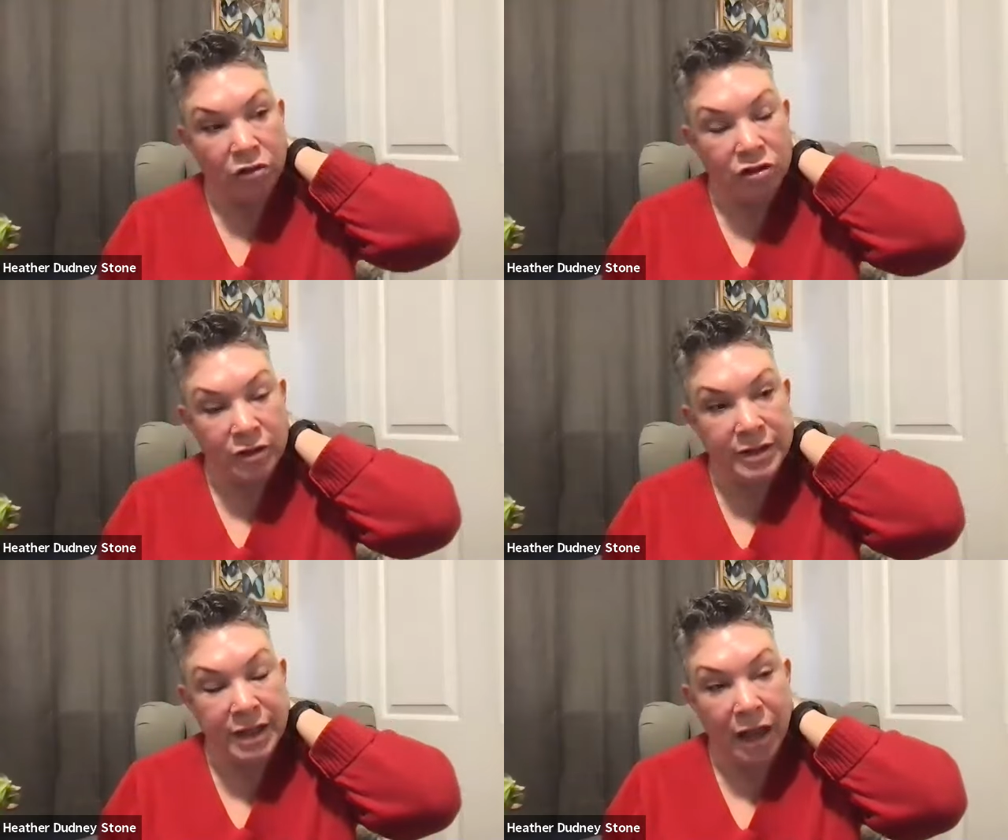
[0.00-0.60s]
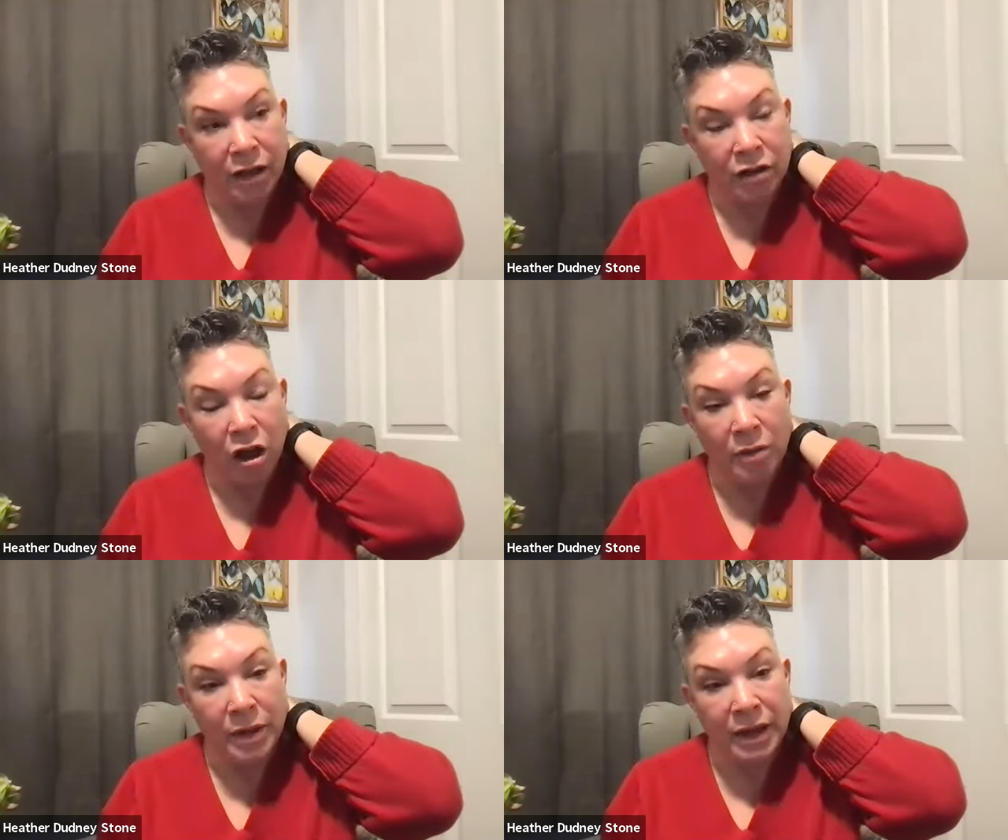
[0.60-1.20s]
just the
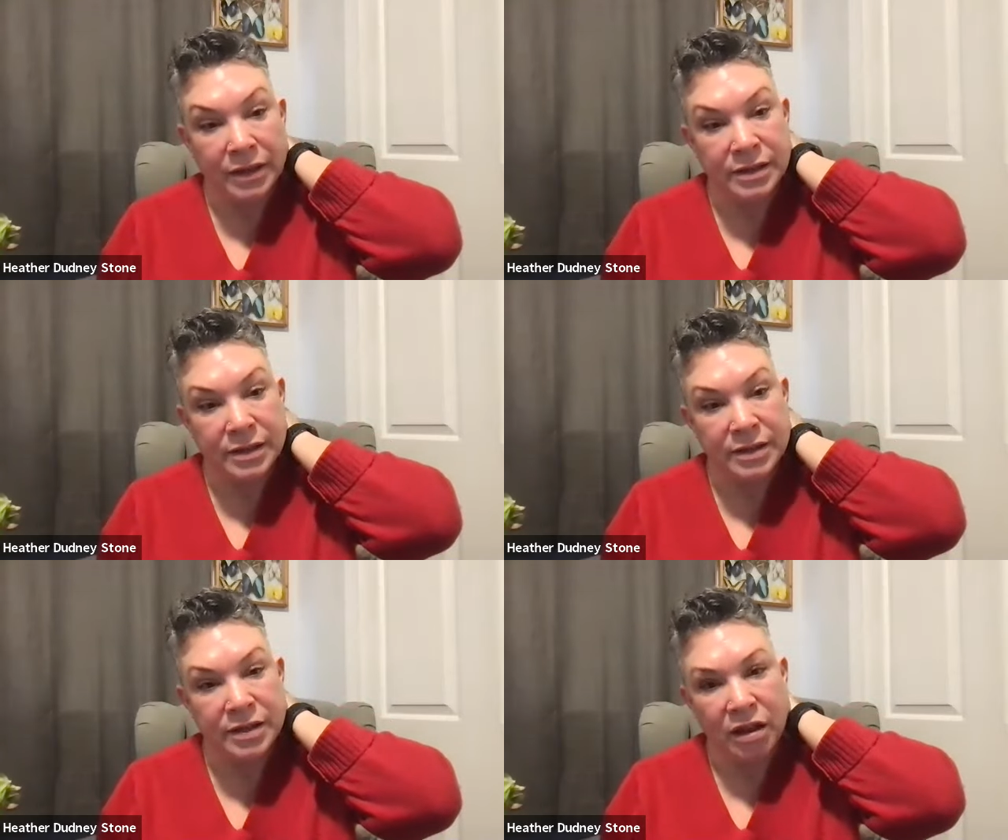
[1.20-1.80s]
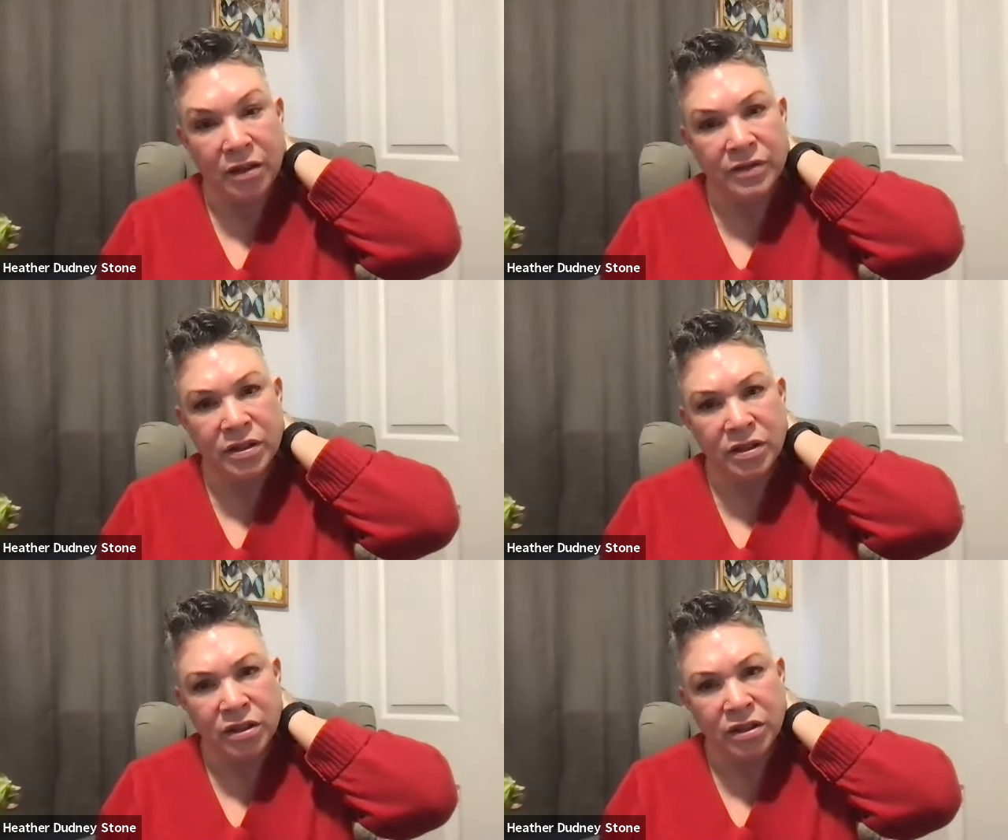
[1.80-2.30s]
economics and stuff.